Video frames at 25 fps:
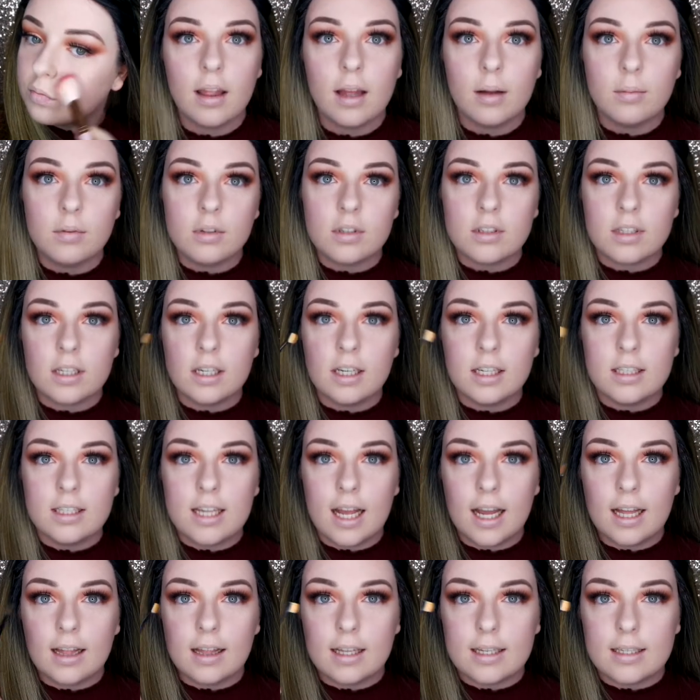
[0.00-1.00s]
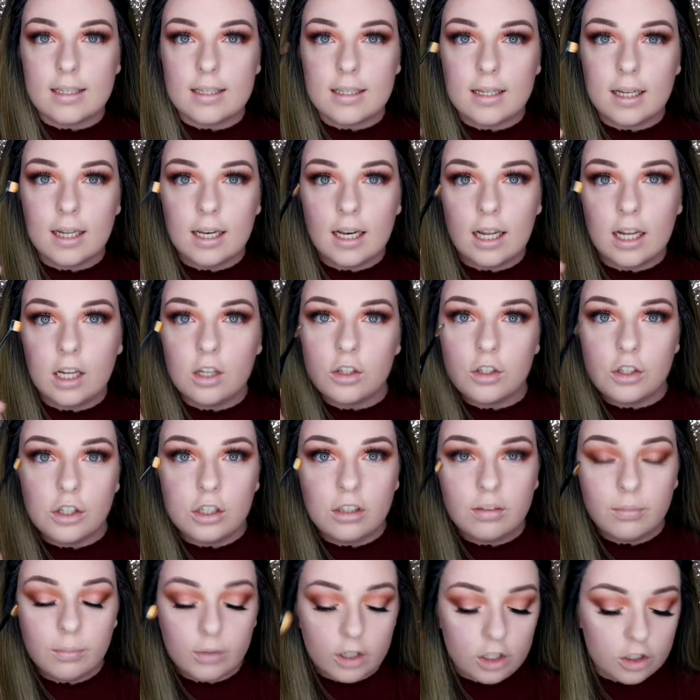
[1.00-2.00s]
I'm just going to take this skinny
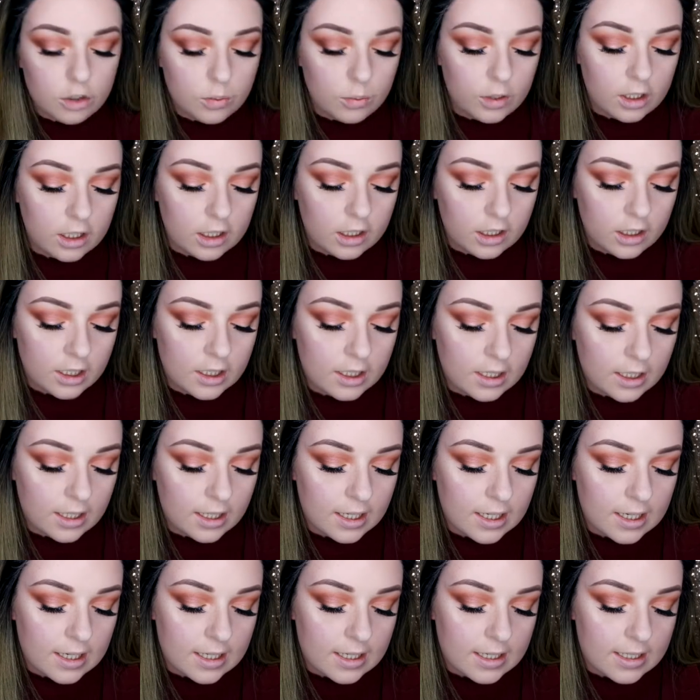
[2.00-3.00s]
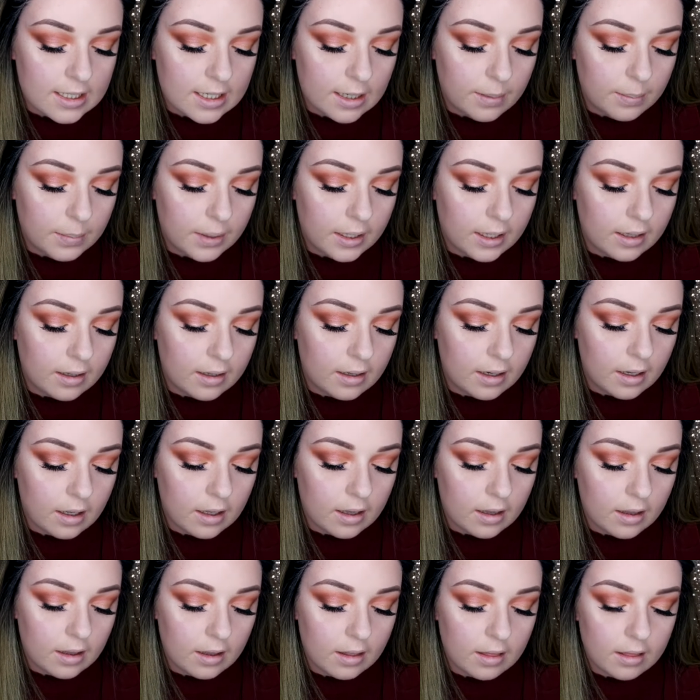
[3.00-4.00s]
toothbrush one dip in
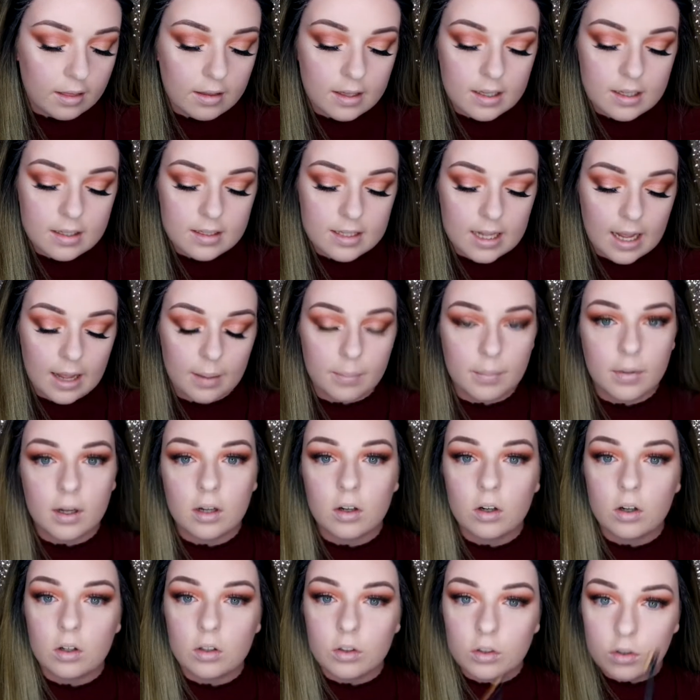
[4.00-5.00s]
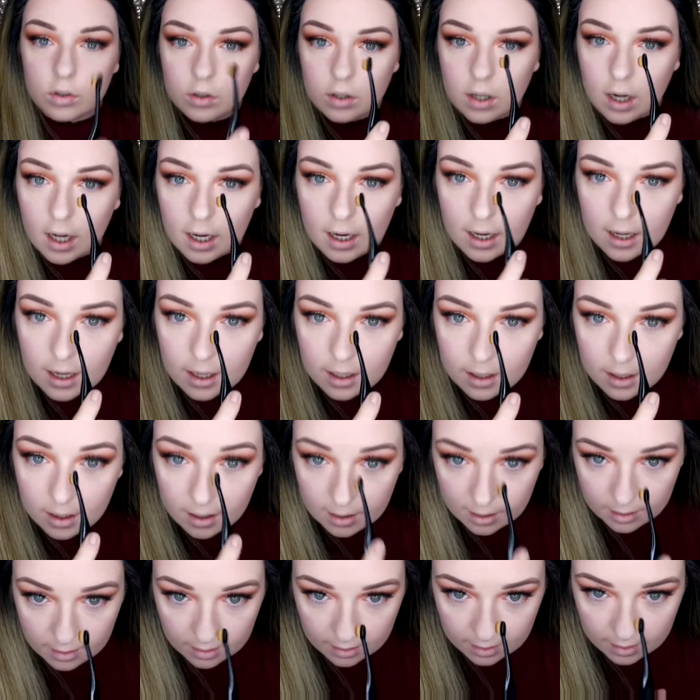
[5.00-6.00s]
the same contour colour
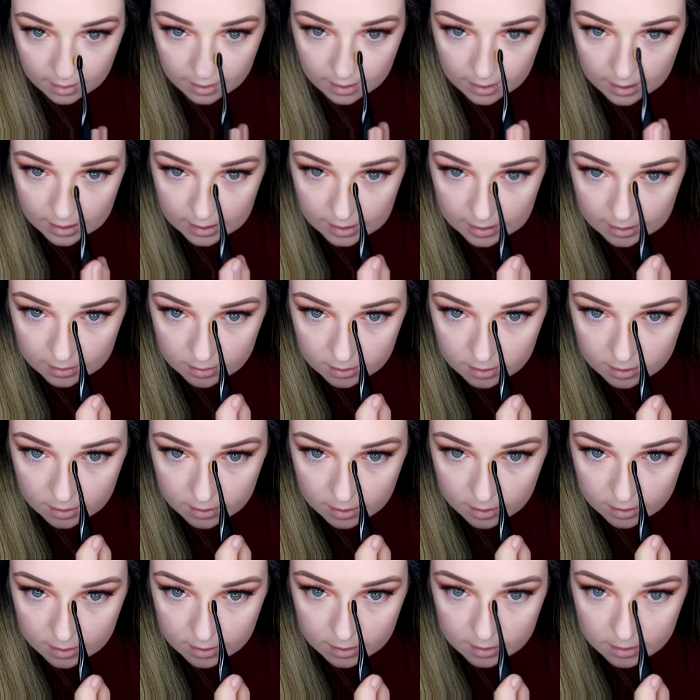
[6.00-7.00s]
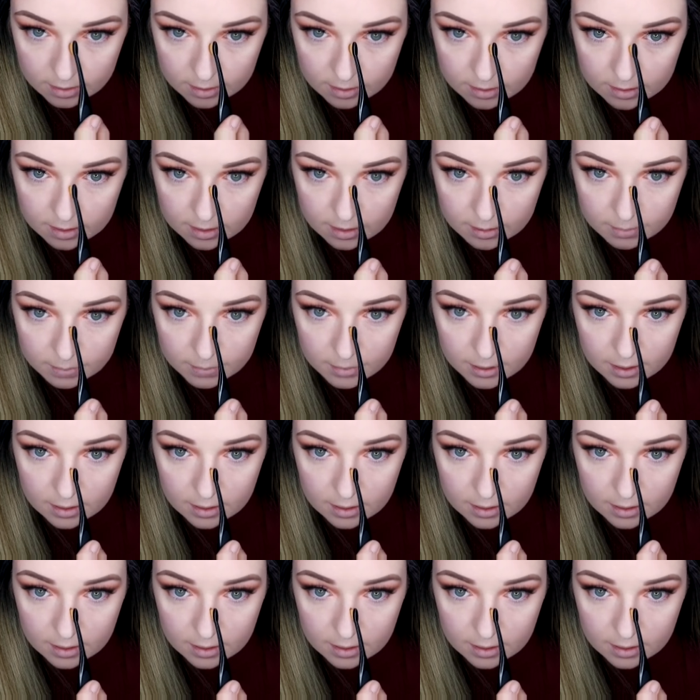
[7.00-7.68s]
and then just go down my